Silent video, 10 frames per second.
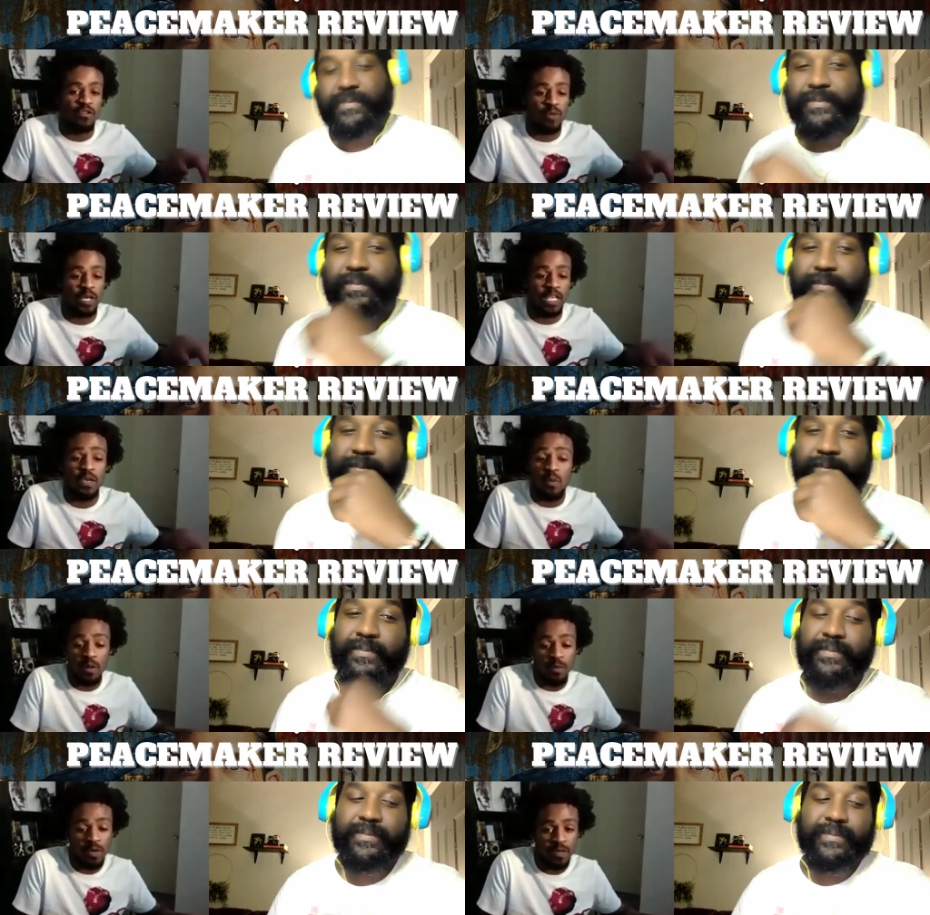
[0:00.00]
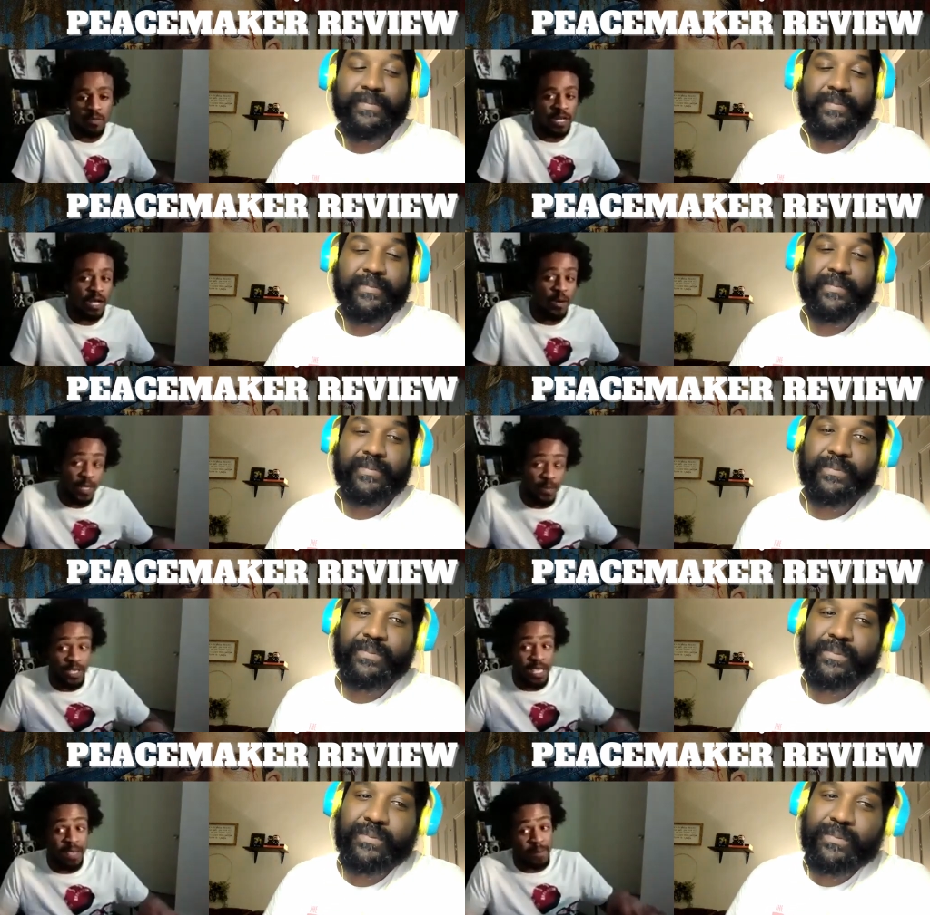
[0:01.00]
Speaker 1: what he want with them without people
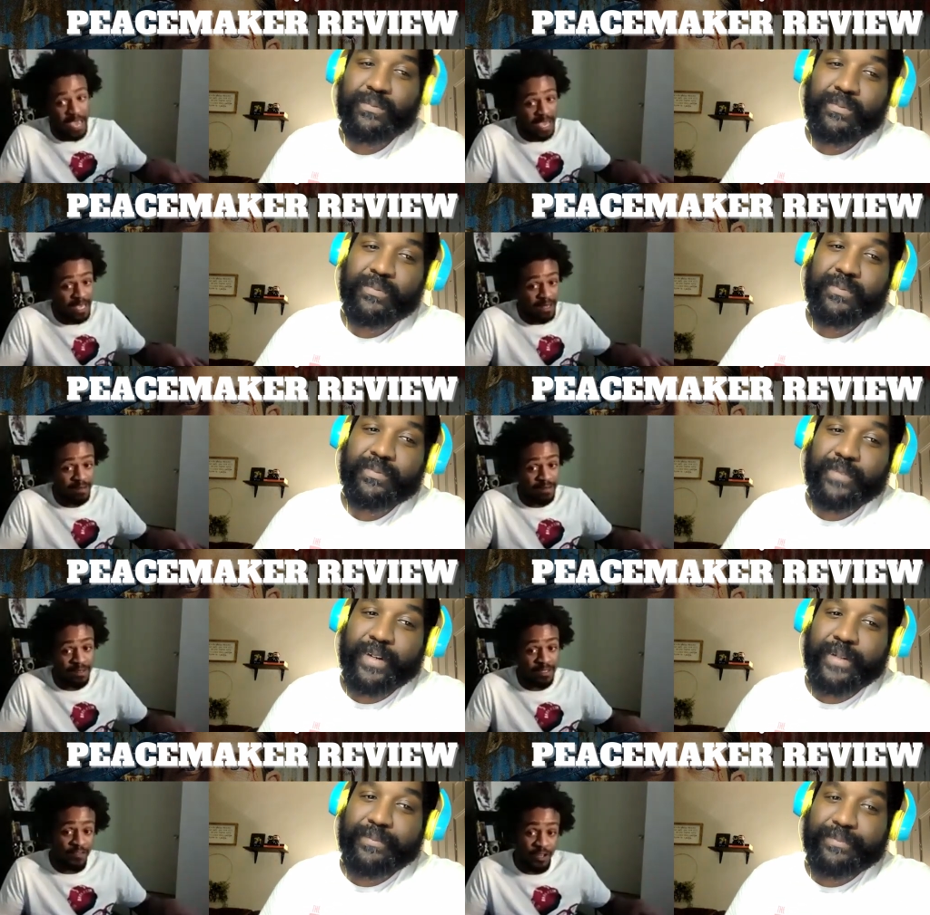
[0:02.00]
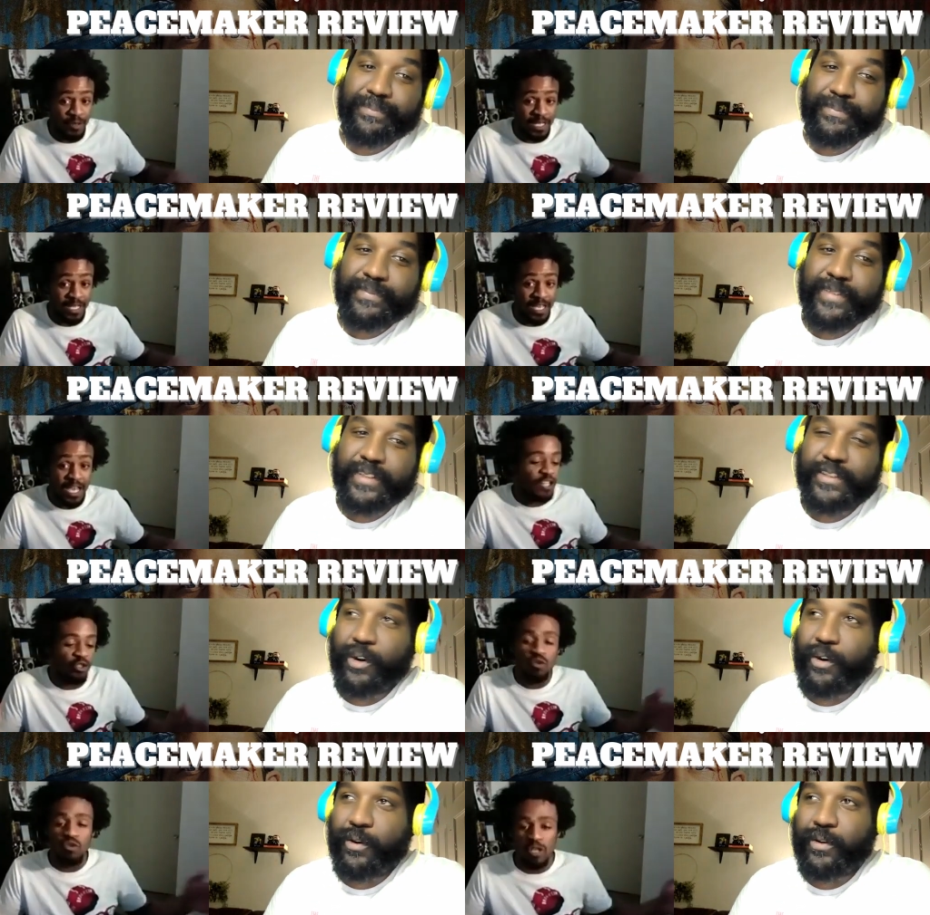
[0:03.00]
getting mad. You right. feel me? Because
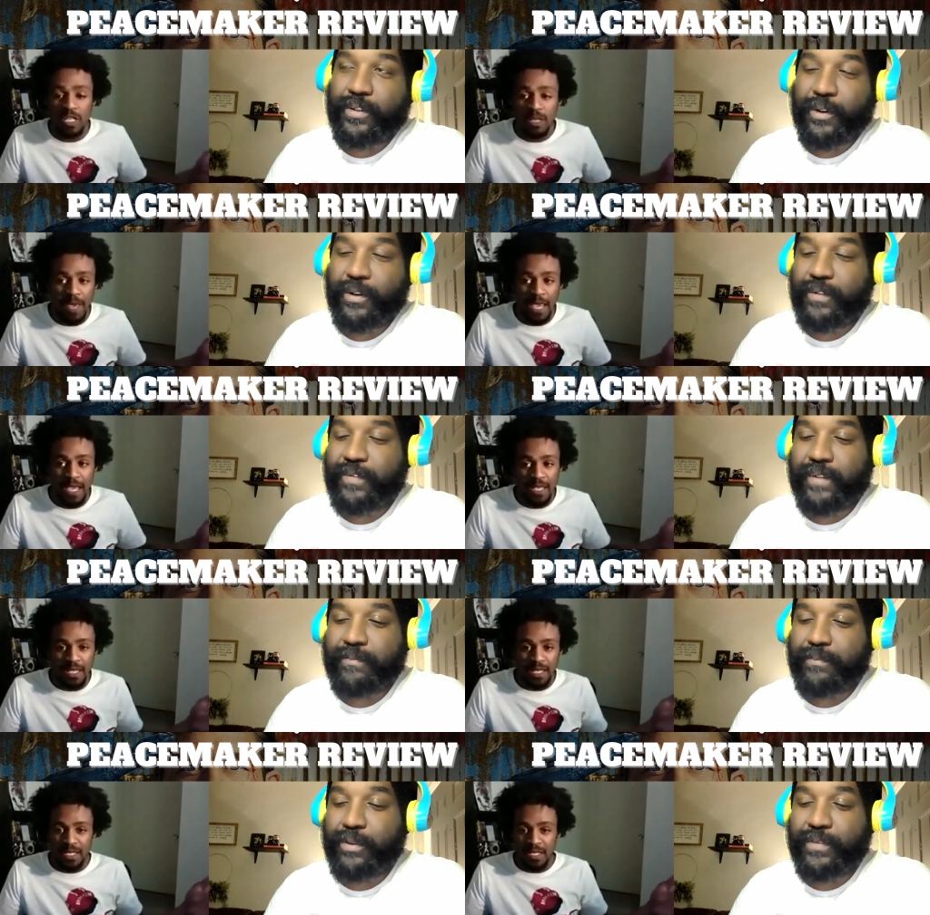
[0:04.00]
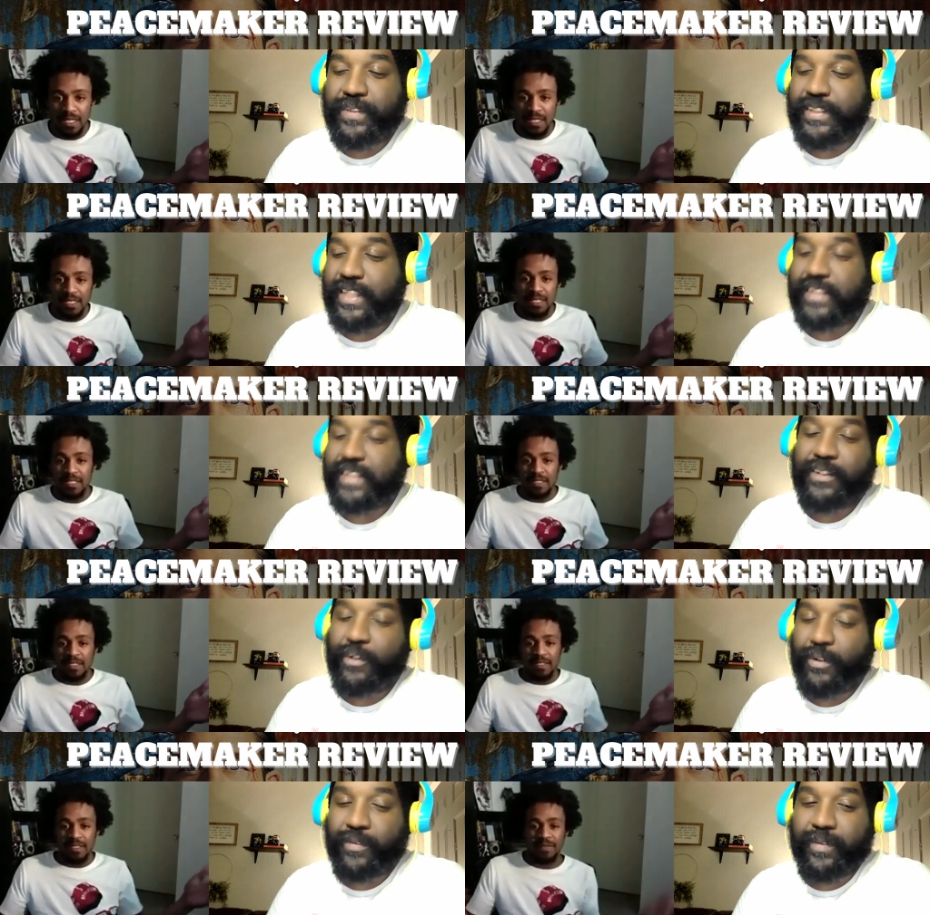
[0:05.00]
Star Lord, Star Lord
Speaker 2: from the movie is nothing like
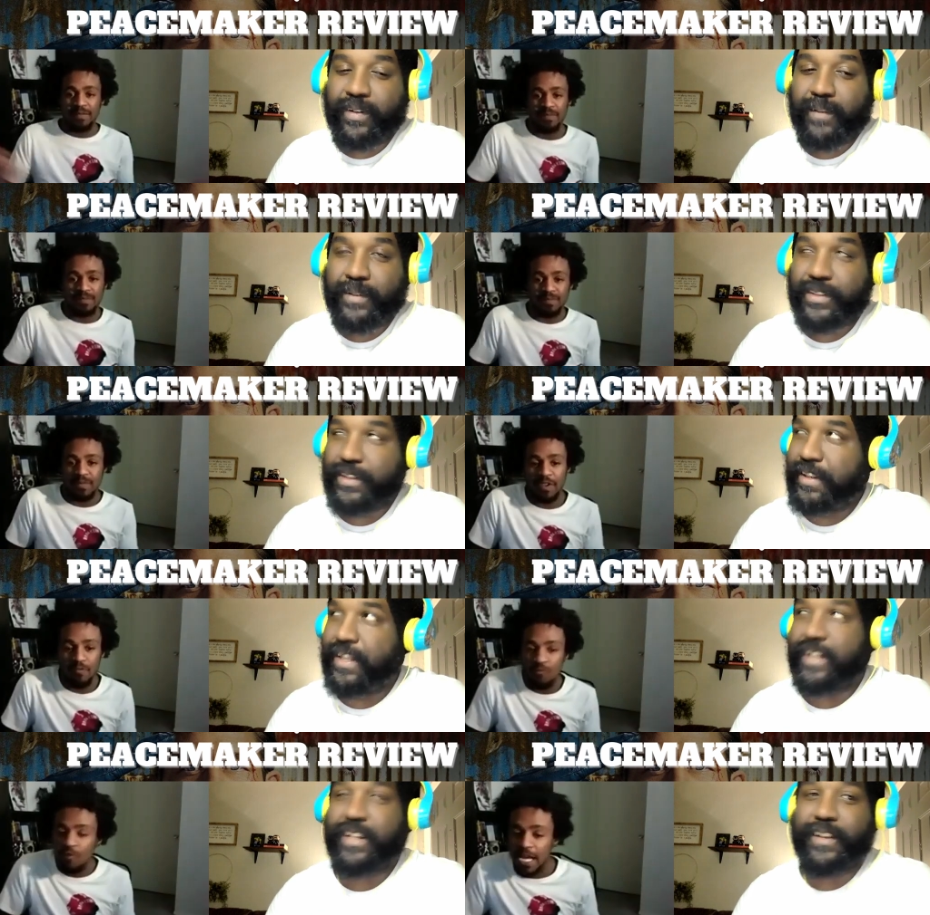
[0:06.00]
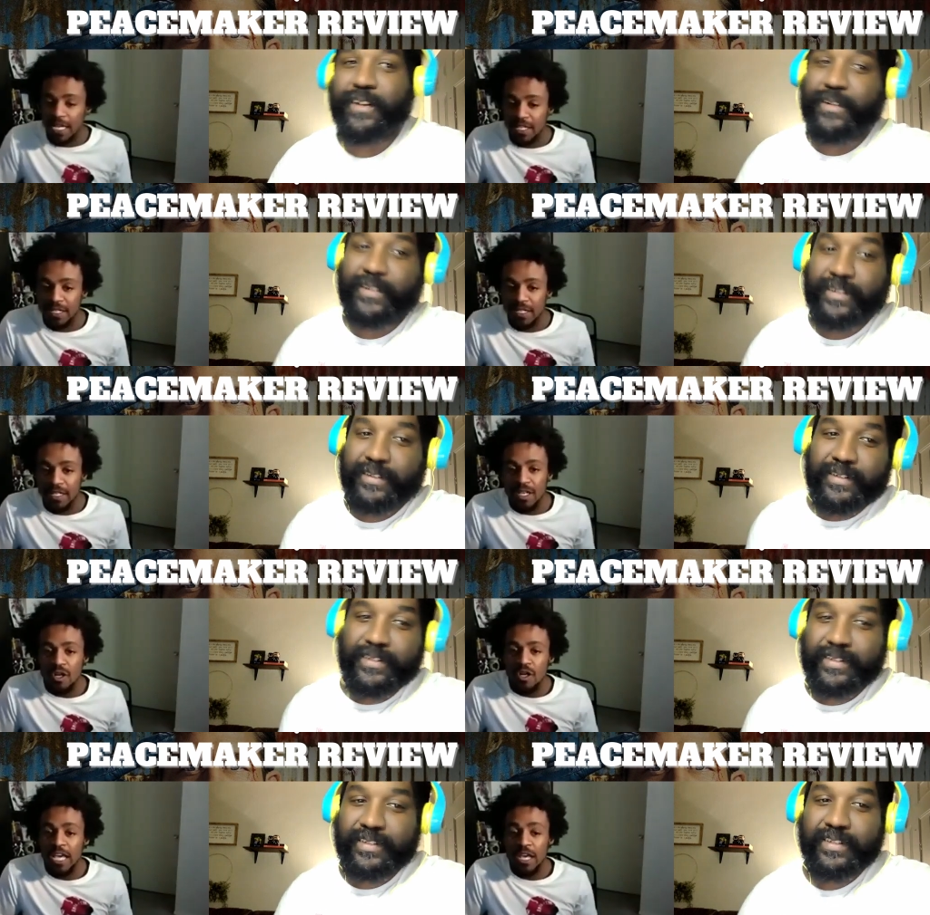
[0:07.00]
Star Lord from the comics. Nothing. Right.
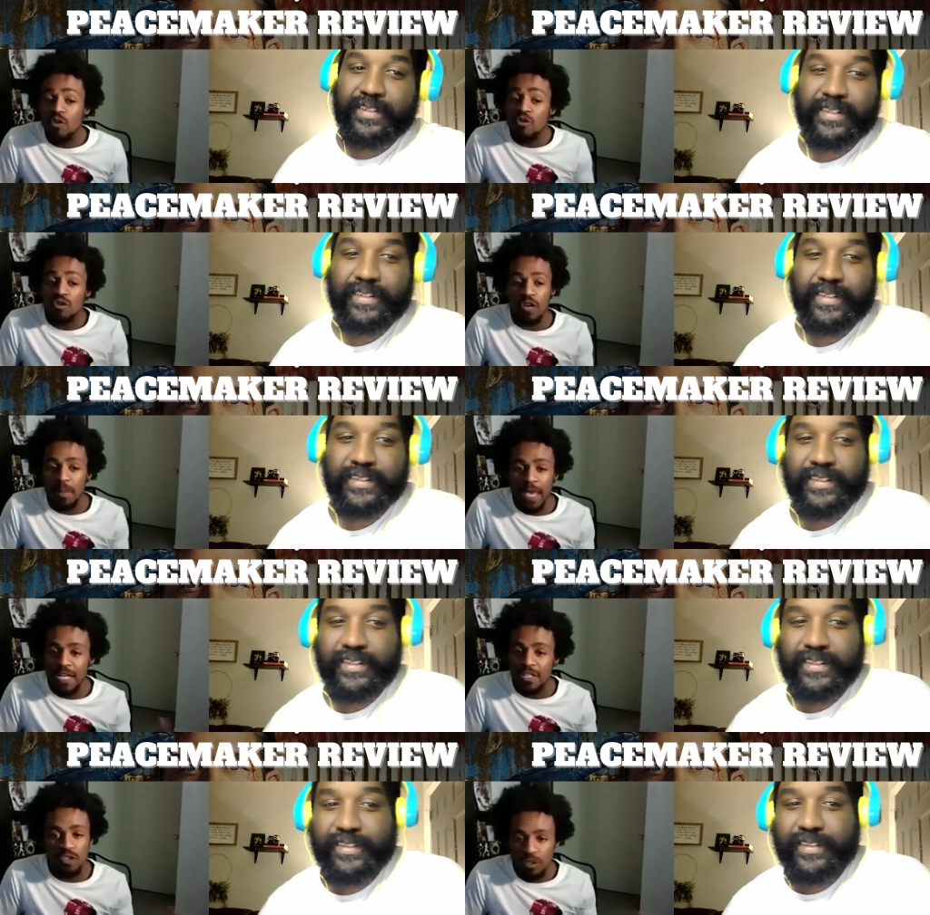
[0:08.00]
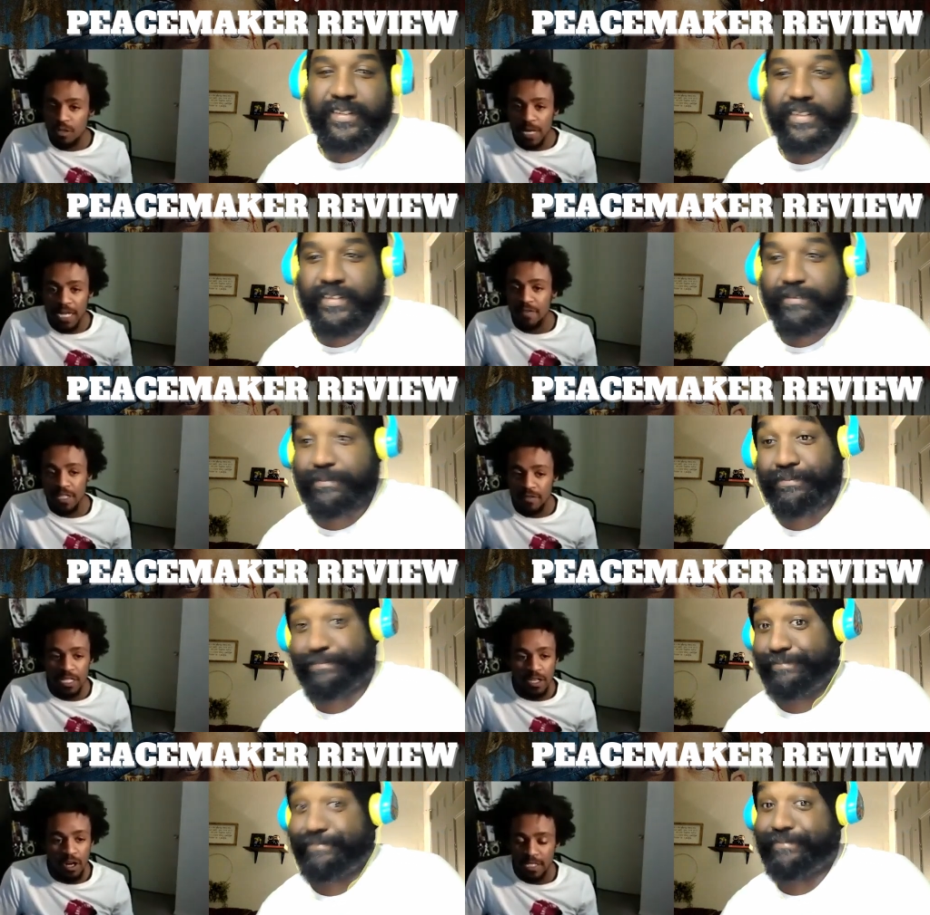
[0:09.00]
Speaker 1: And who's gonna get mad? Because don't nobody really
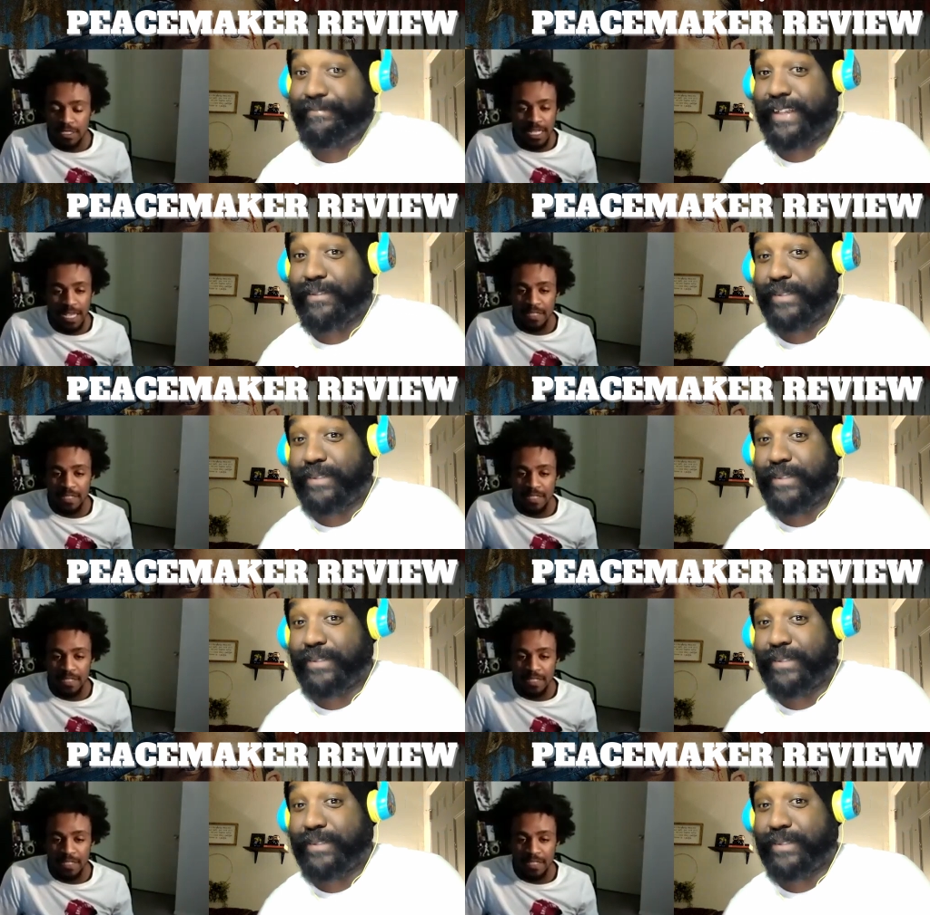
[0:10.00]
read Guardians of the Galaxy